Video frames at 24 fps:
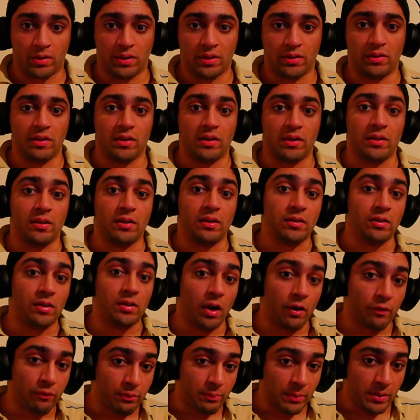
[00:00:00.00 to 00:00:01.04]
in the
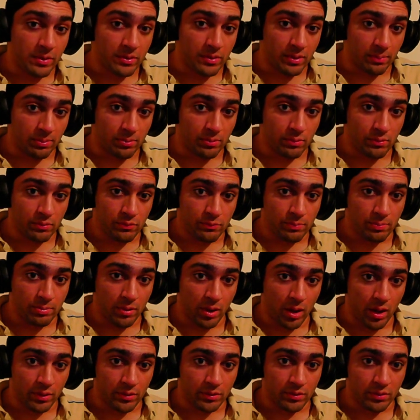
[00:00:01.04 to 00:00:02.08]
government approved
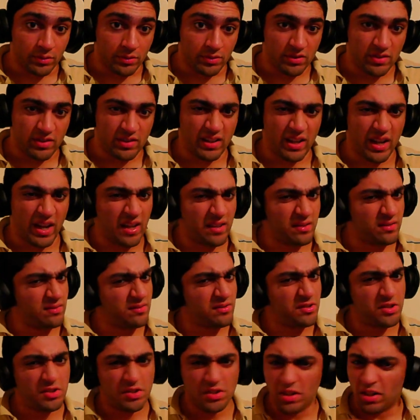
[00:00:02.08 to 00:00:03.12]
brothels, and
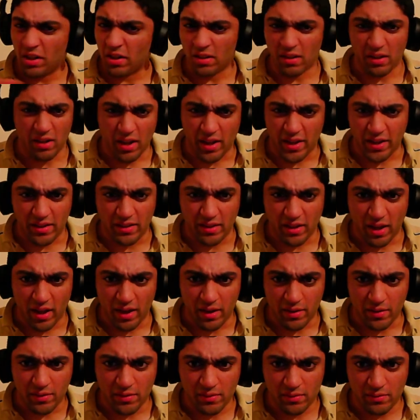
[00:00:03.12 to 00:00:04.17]
she didn't like
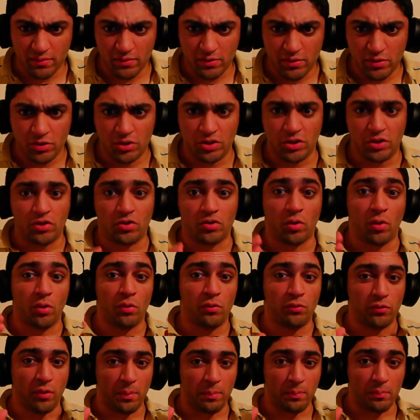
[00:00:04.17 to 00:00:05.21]
that. She stole
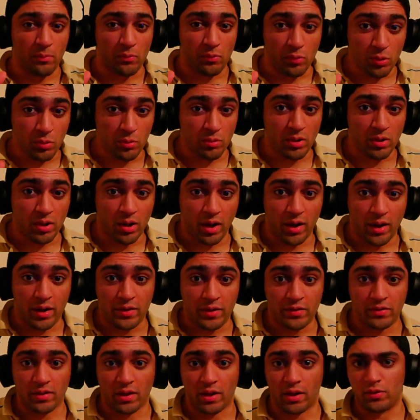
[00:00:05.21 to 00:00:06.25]
from Rue
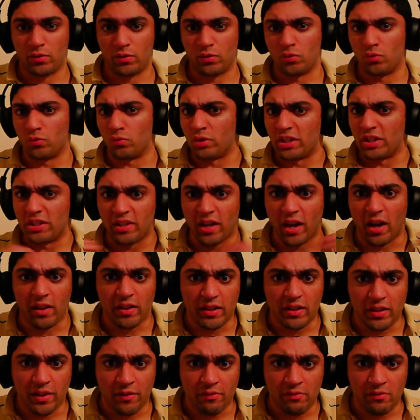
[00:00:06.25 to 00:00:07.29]
clients as
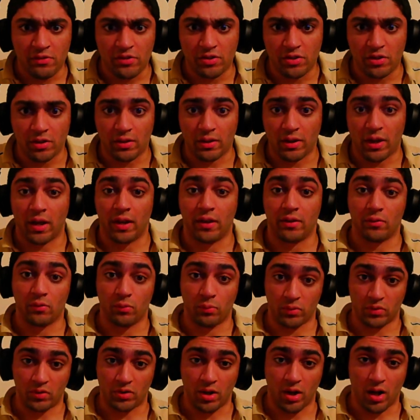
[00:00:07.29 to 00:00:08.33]
retaliation and
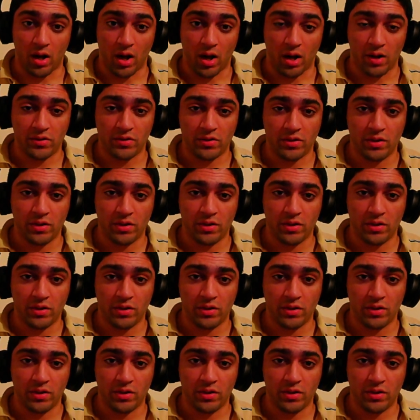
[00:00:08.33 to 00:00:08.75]
was caught.